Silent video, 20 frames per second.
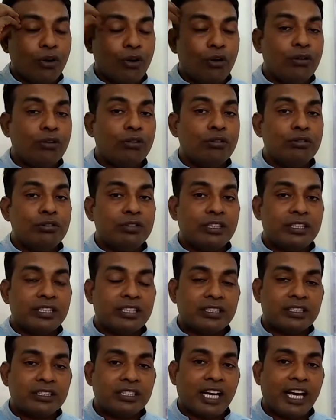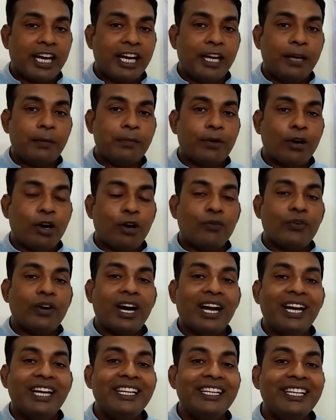old type of
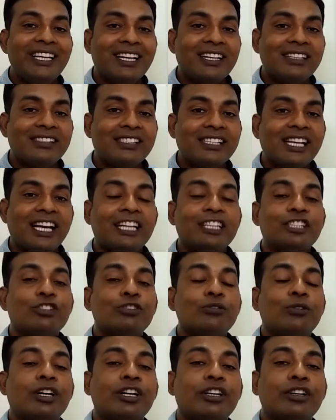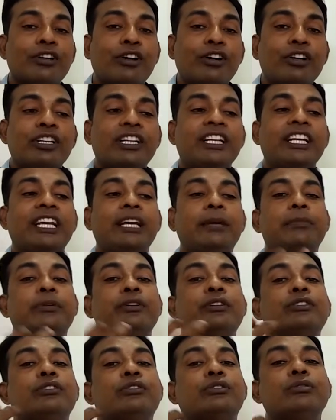ideas and you are not
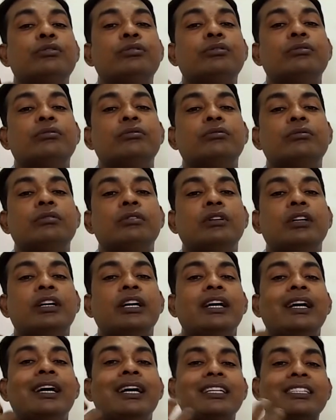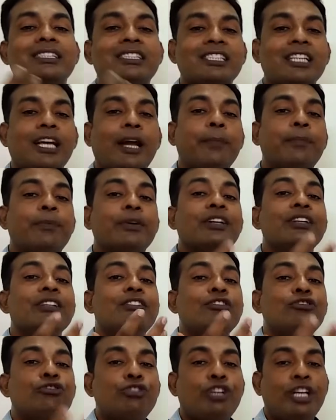able to
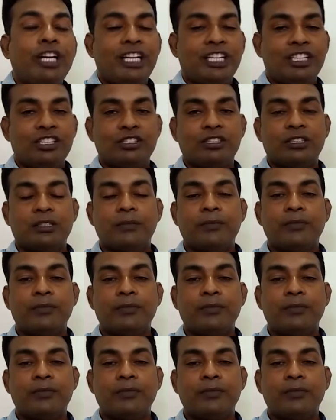accept the change.